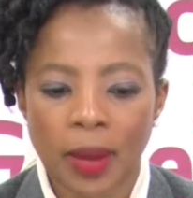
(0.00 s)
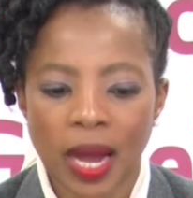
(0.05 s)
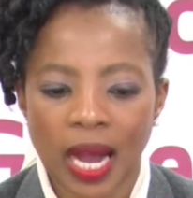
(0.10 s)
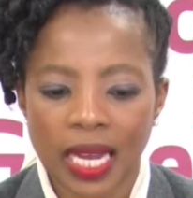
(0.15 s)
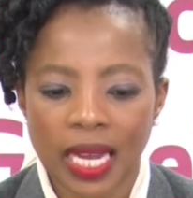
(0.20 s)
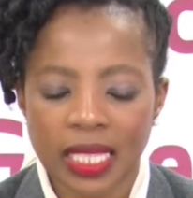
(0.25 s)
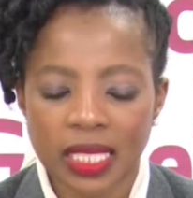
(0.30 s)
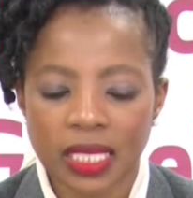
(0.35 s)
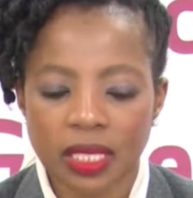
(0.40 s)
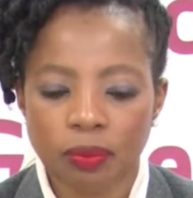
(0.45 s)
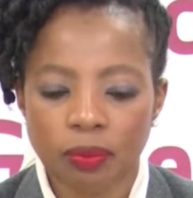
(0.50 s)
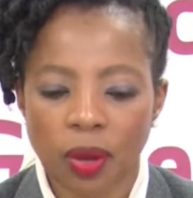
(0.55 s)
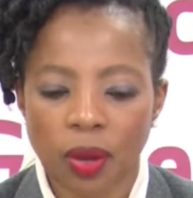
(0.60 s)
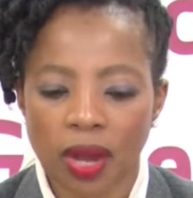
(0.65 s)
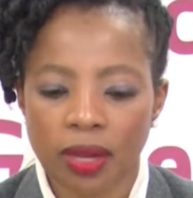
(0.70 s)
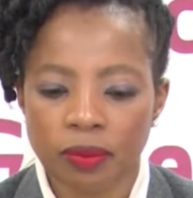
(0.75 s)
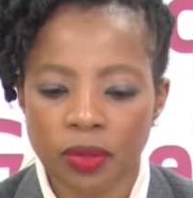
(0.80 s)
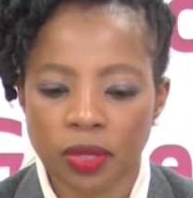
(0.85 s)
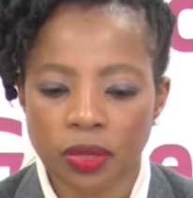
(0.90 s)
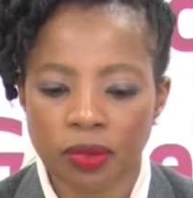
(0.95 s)
by the
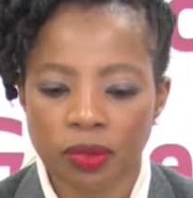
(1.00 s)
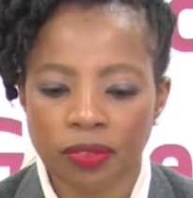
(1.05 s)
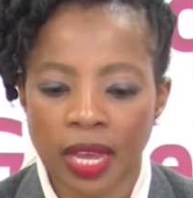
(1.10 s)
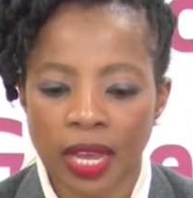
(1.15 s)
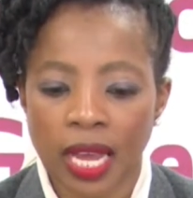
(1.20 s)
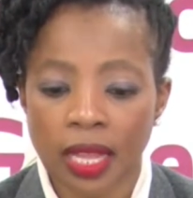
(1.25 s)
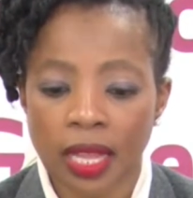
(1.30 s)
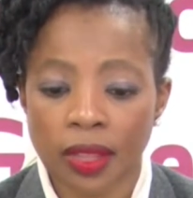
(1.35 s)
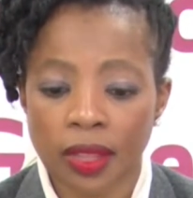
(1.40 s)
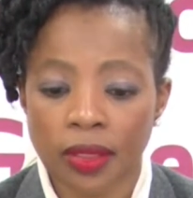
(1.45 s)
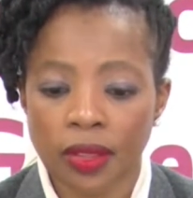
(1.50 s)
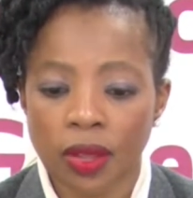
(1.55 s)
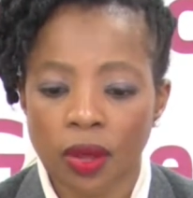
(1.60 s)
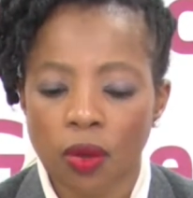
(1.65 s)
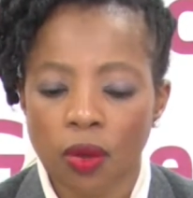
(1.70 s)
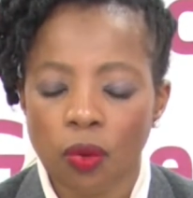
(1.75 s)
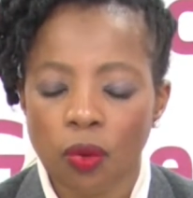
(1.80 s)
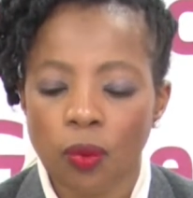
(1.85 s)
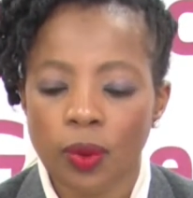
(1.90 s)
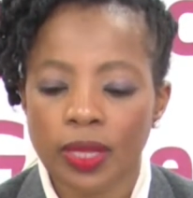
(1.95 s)
Department of Health
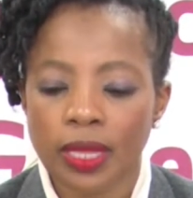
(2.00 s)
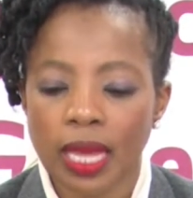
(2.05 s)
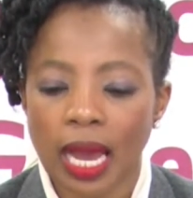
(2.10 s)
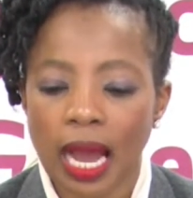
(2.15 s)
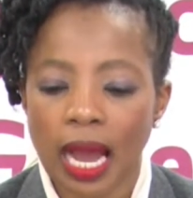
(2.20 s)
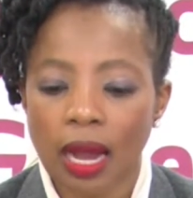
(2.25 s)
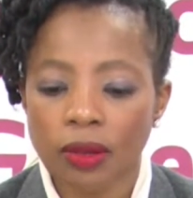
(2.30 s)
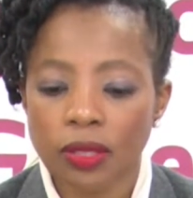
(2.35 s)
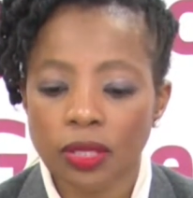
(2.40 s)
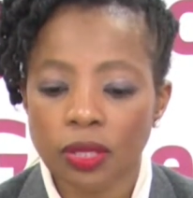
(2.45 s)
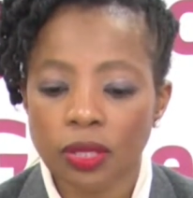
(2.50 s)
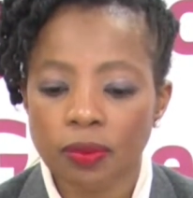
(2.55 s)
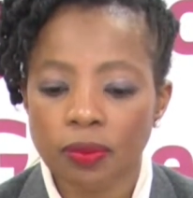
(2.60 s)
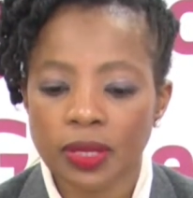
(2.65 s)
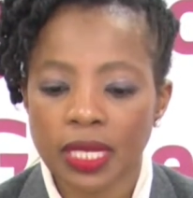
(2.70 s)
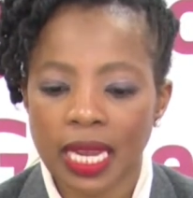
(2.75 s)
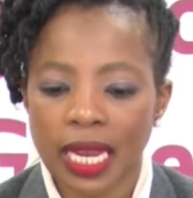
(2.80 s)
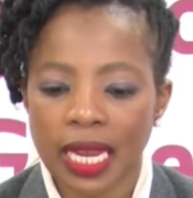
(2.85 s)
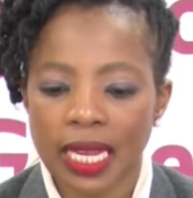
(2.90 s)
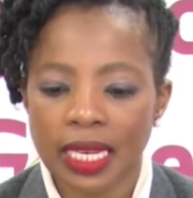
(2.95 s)
without
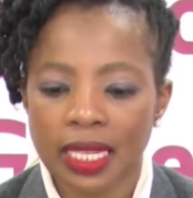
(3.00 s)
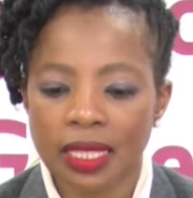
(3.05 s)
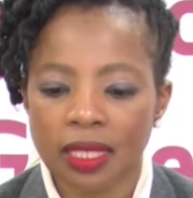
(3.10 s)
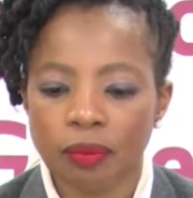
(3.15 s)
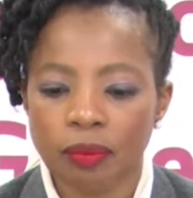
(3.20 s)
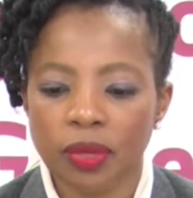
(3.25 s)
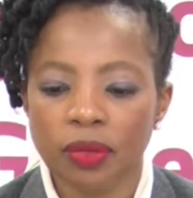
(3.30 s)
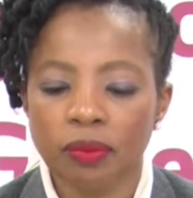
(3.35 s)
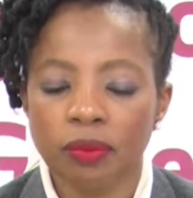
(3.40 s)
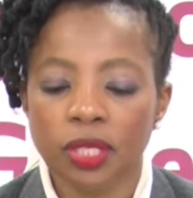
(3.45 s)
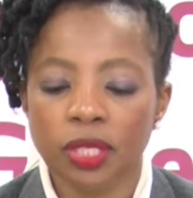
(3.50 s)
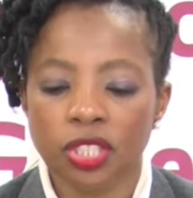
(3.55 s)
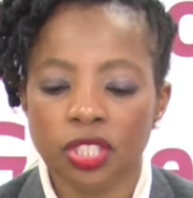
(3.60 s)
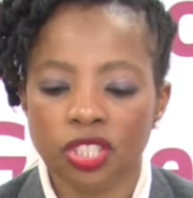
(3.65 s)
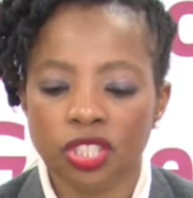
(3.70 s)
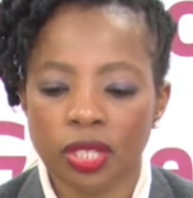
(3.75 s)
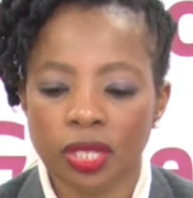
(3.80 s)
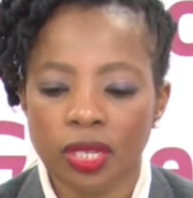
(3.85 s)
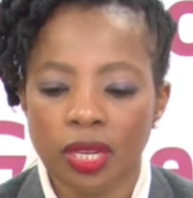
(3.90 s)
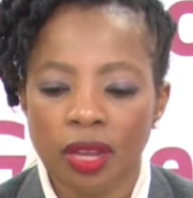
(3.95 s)
obtaining the
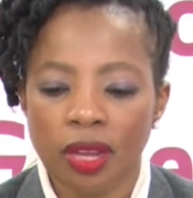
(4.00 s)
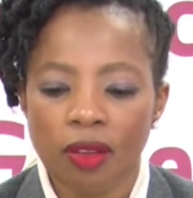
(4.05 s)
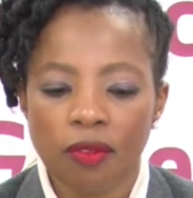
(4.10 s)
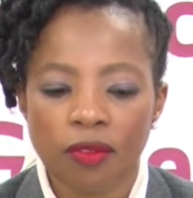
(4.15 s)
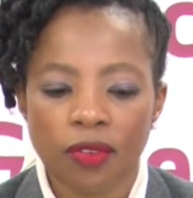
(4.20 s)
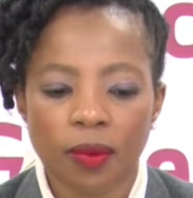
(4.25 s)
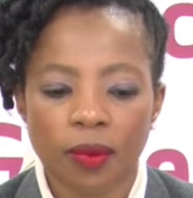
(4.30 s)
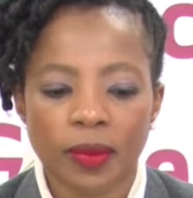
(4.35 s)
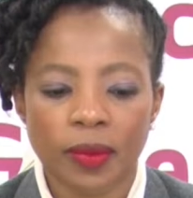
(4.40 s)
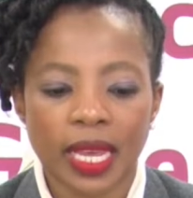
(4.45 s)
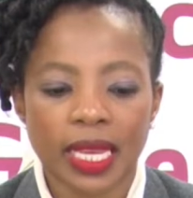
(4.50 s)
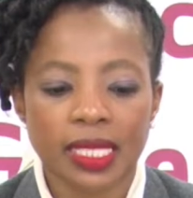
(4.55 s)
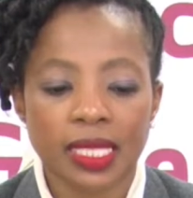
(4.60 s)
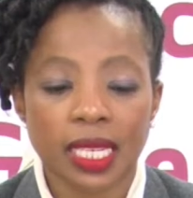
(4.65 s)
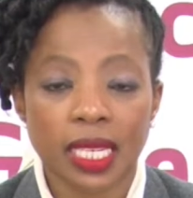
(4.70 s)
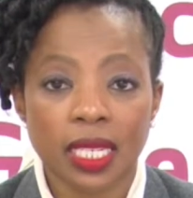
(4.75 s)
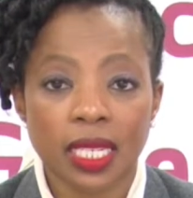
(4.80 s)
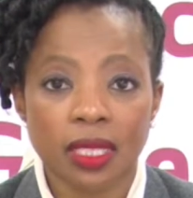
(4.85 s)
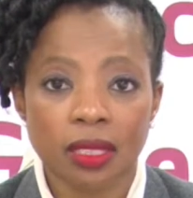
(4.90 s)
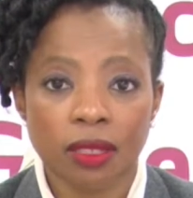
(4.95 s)
permission from the
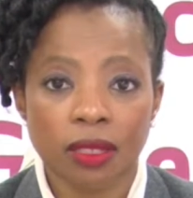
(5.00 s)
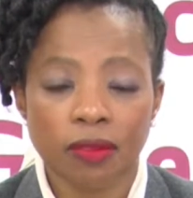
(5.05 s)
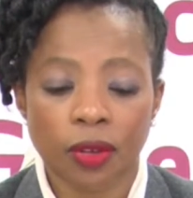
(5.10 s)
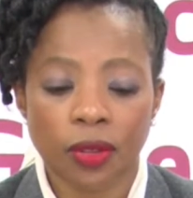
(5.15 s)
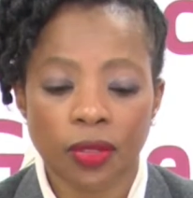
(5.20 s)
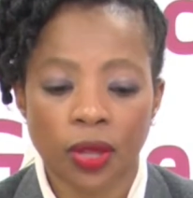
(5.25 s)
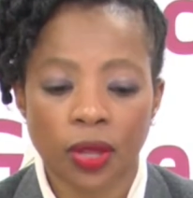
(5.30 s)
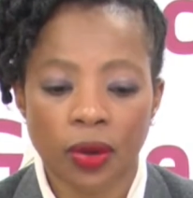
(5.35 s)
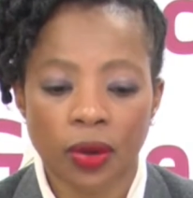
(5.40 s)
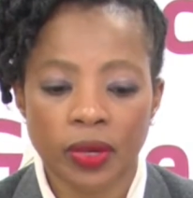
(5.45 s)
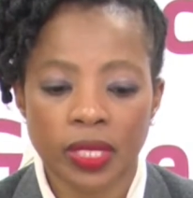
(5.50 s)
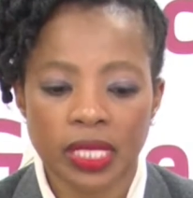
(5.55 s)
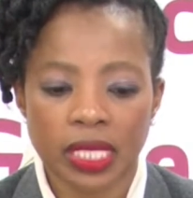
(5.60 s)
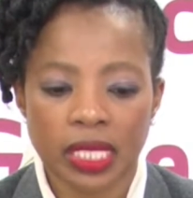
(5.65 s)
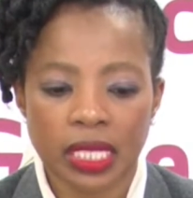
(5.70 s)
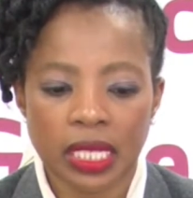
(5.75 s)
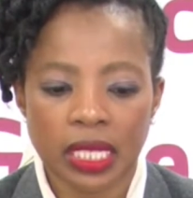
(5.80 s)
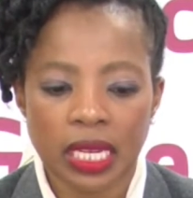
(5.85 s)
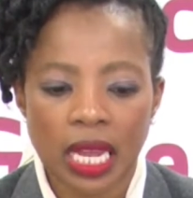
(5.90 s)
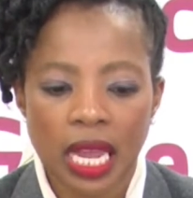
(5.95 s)
Executive
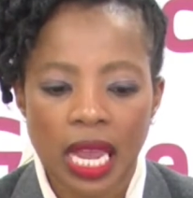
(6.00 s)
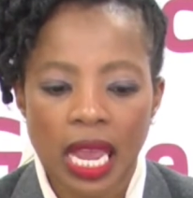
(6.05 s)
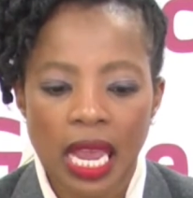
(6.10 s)
Authority